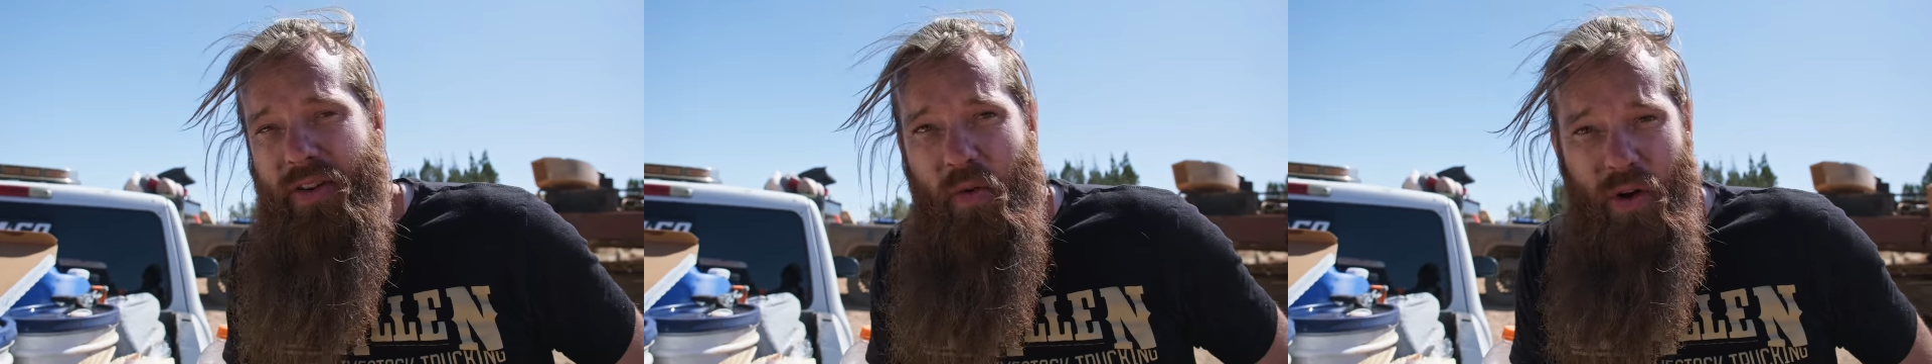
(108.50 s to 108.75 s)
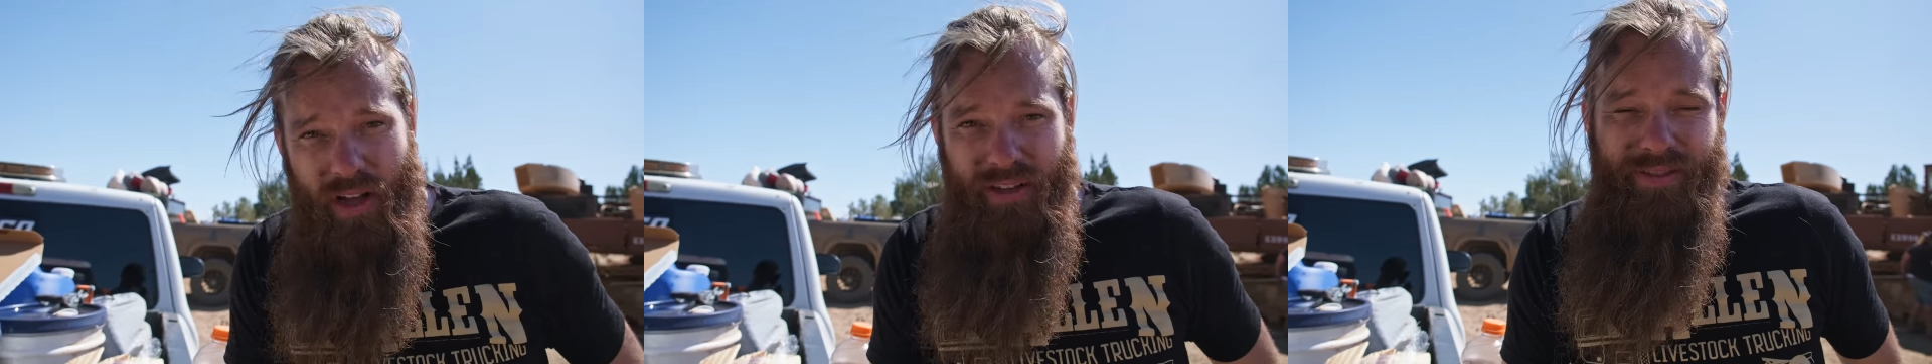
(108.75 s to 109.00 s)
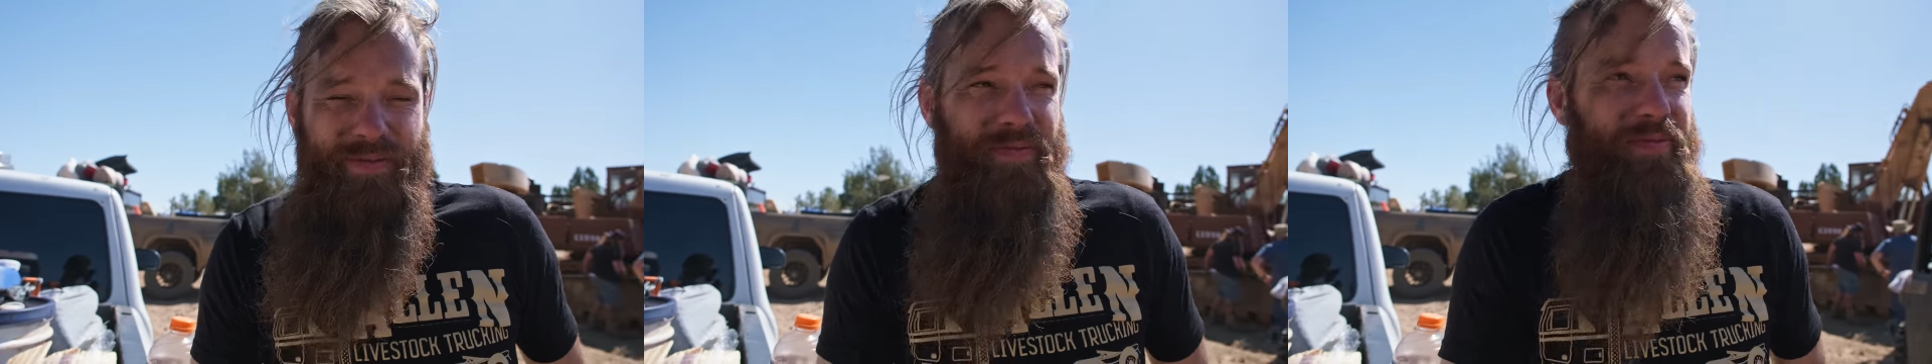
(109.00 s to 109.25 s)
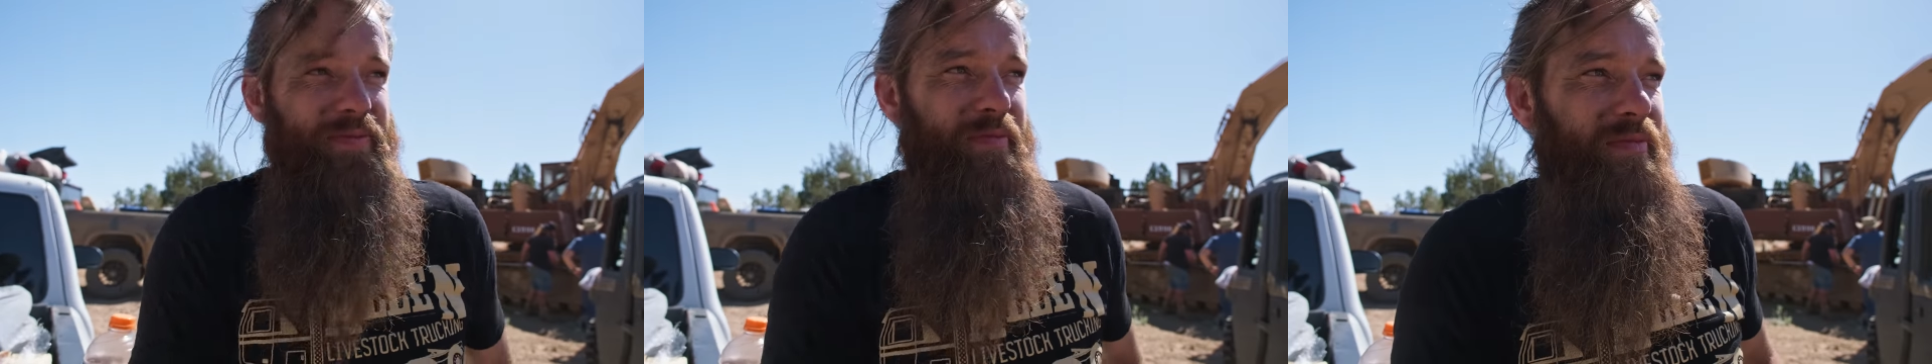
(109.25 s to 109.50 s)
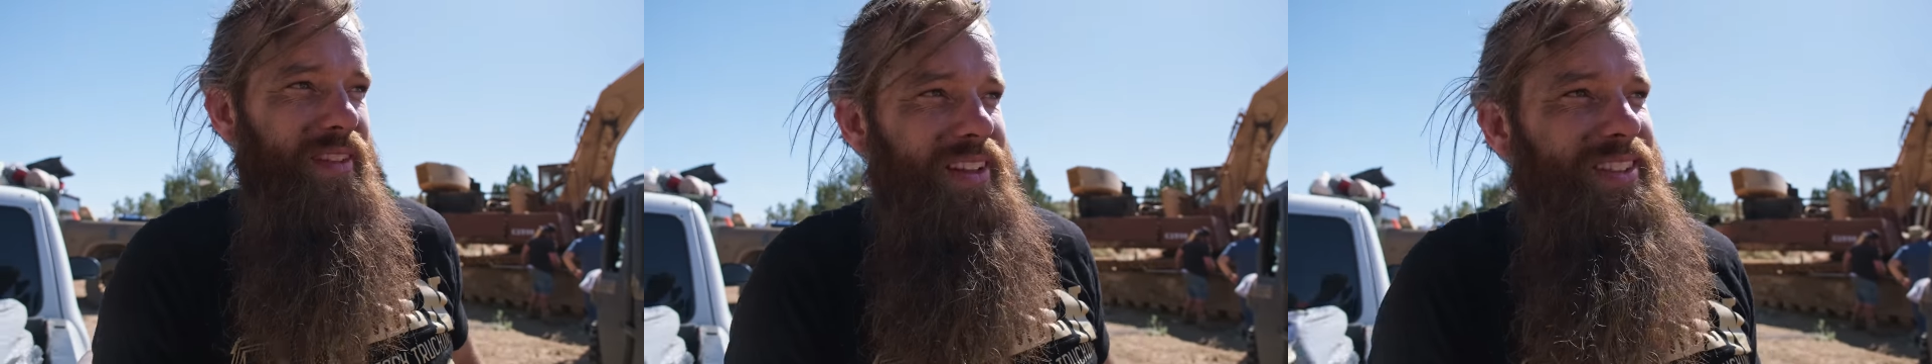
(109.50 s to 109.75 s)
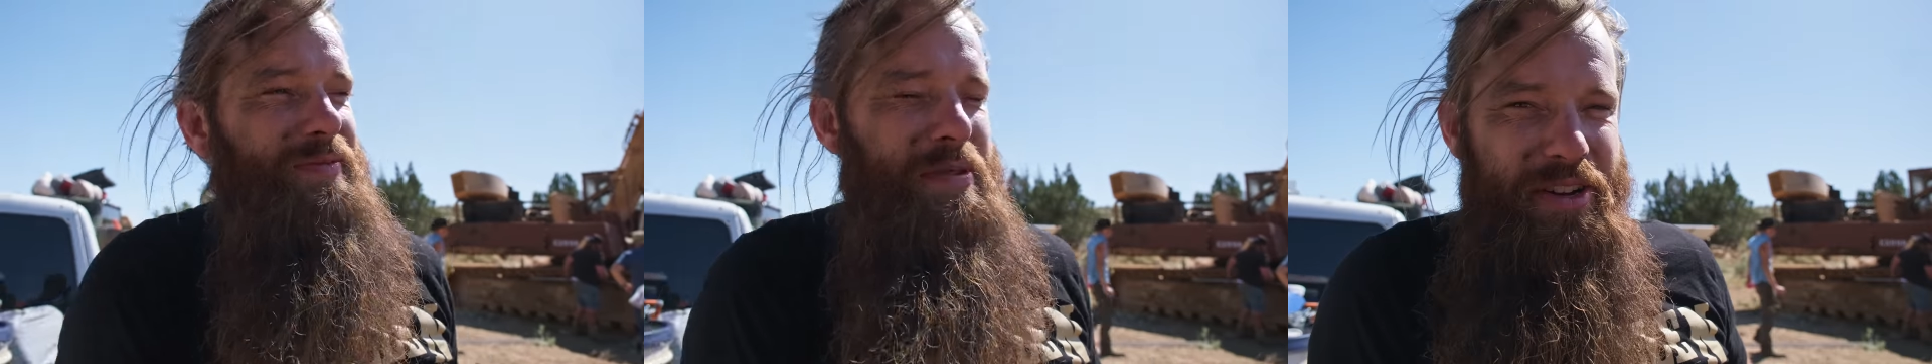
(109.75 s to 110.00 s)
Well,
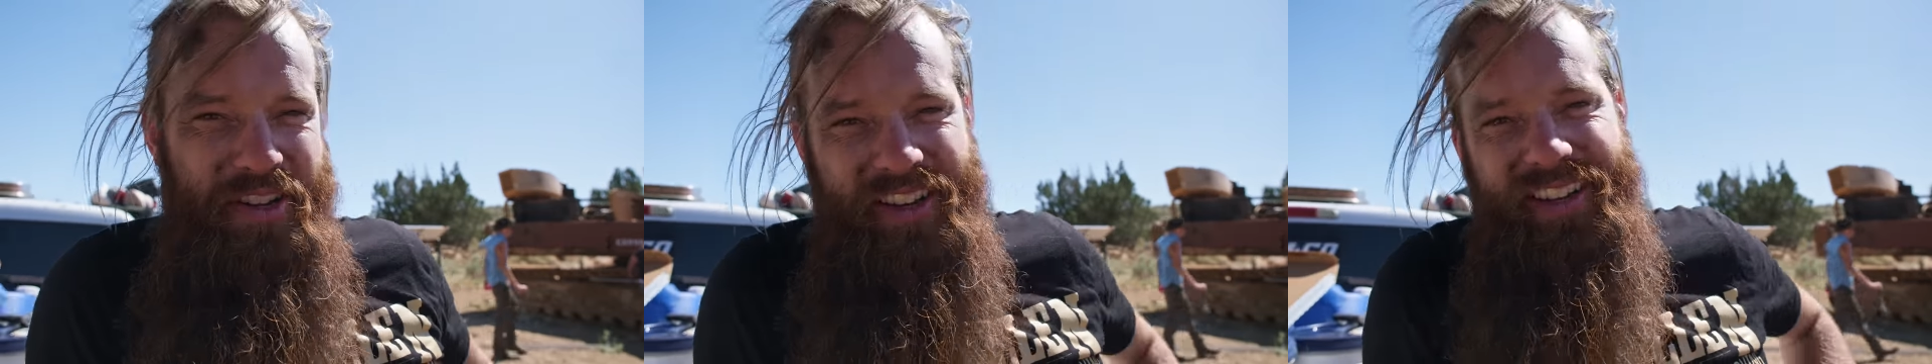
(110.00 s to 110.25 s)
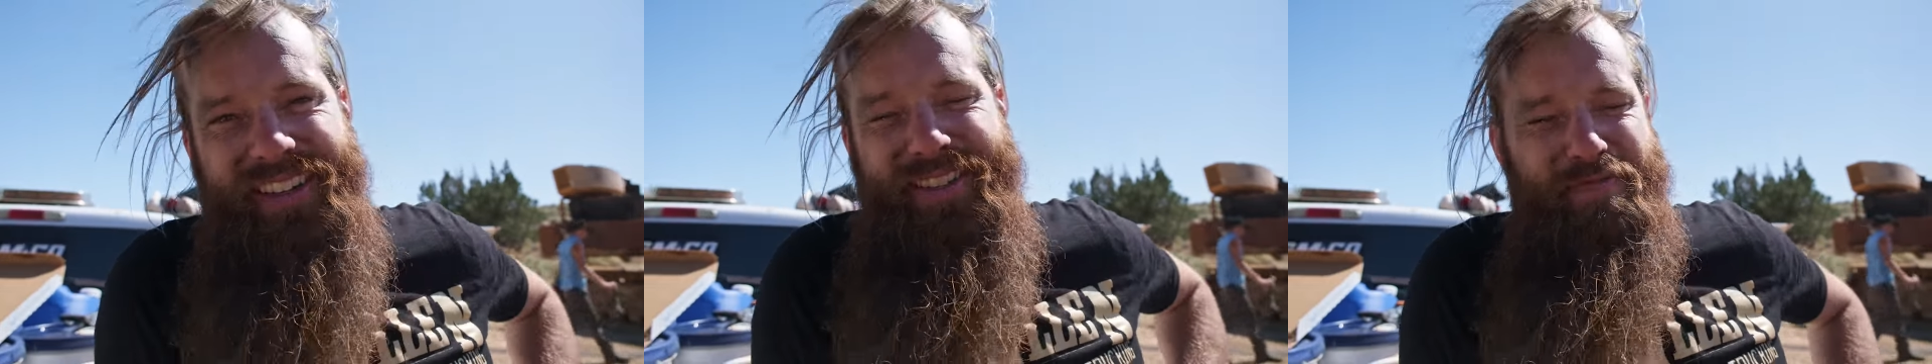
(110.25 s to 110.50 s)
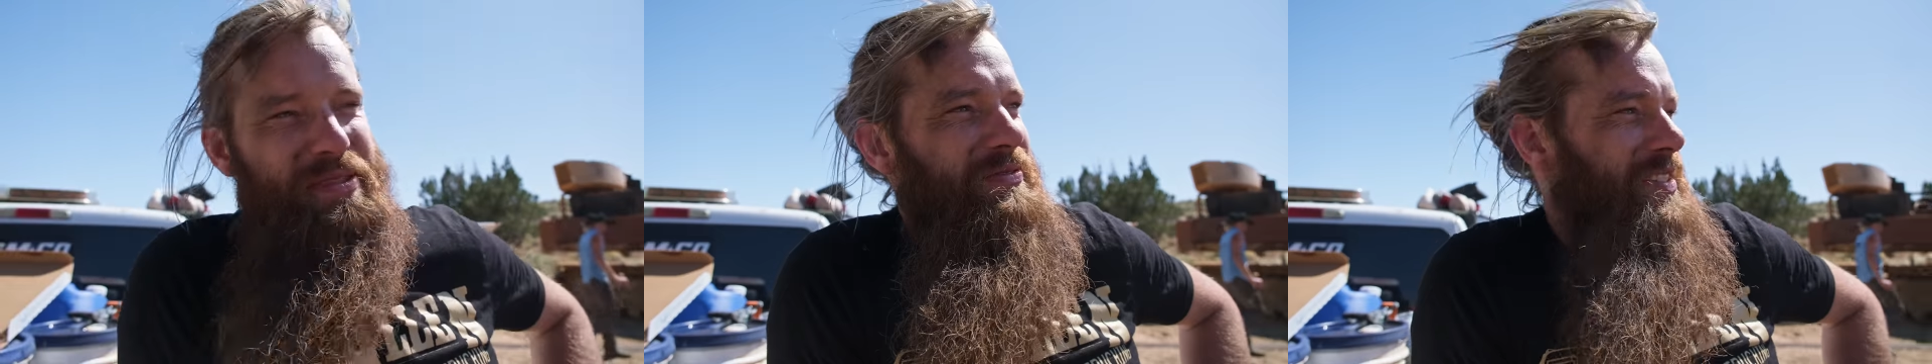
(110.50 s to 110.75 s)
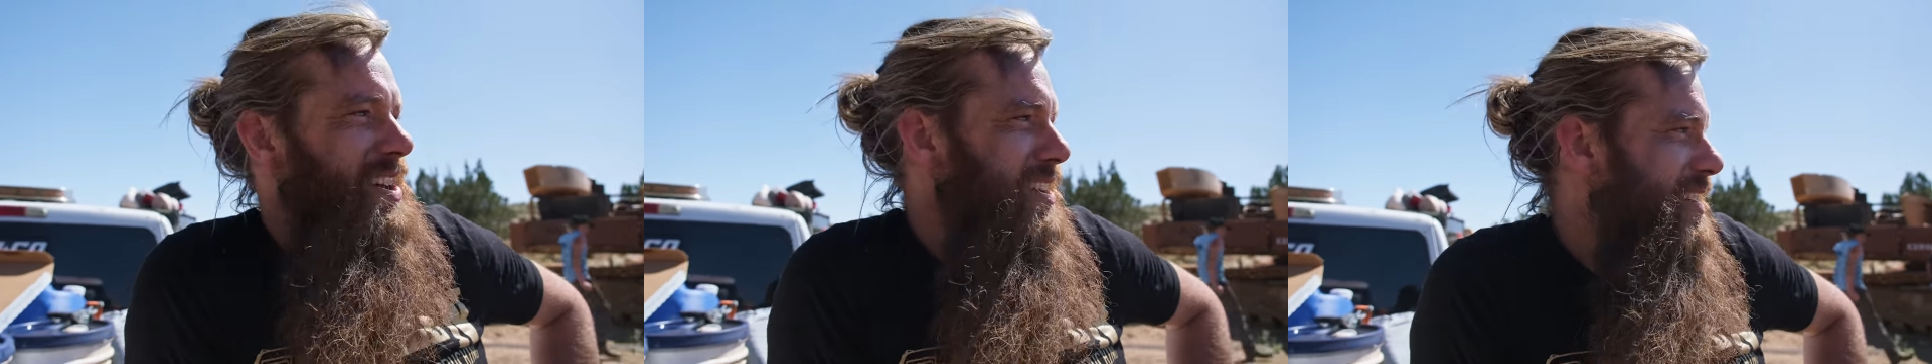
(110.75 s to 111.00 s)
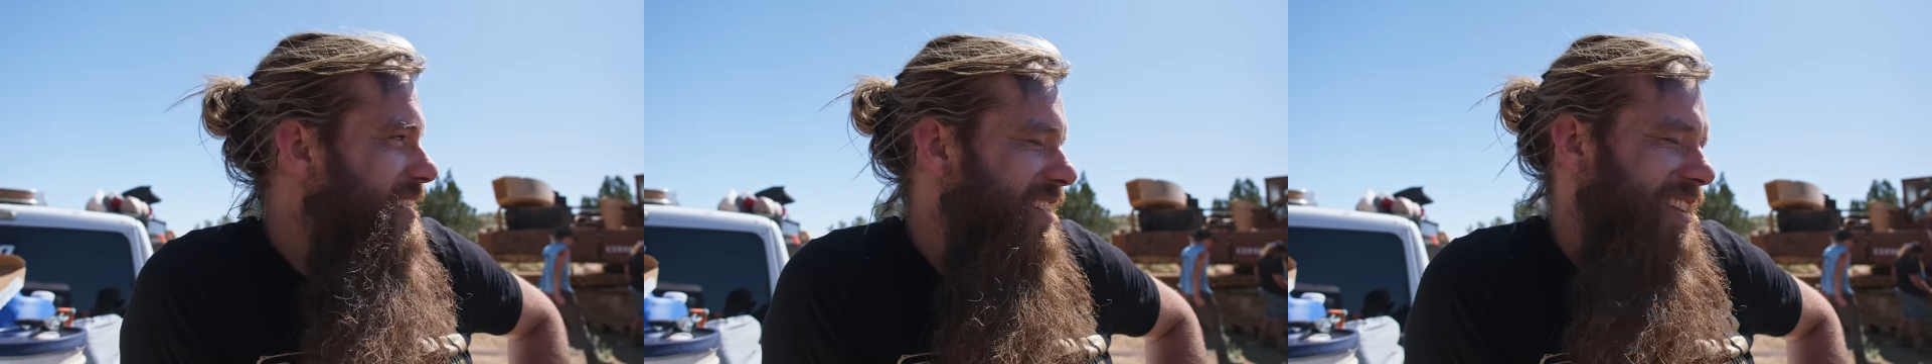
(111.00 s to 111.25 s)
it's been good. It's been fun.